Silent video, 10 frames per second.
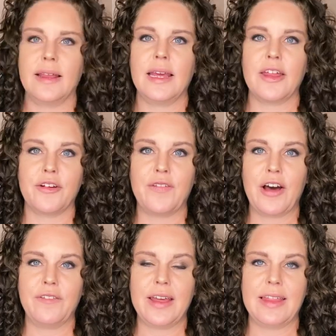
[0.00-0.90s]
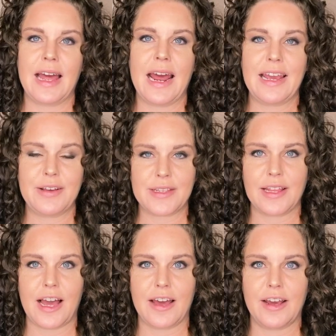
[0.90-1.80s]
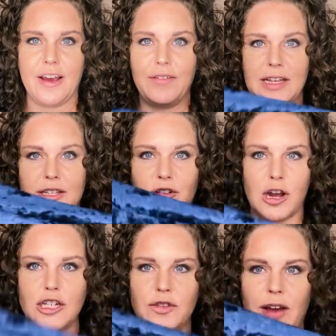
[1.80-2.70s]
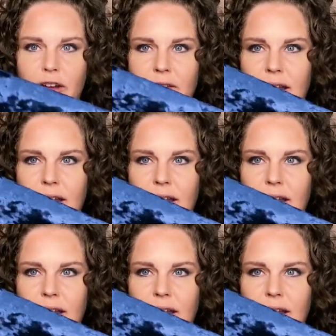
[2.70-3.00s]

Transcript: the other velvet that I use a lot of is crushed velvet.